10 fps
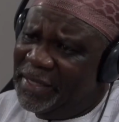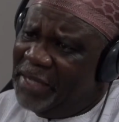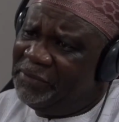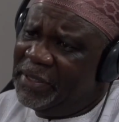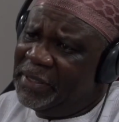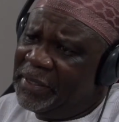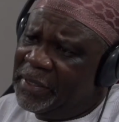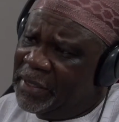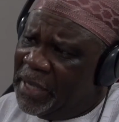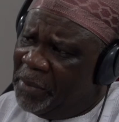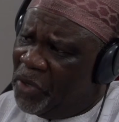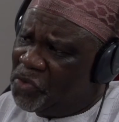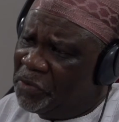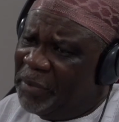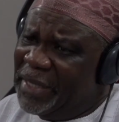even the amount
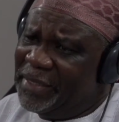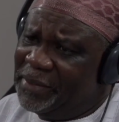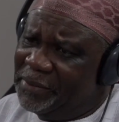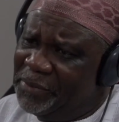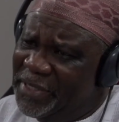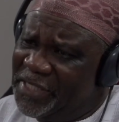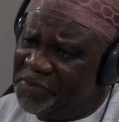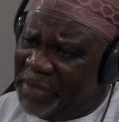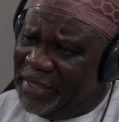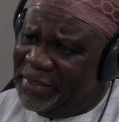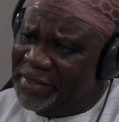of money being spent.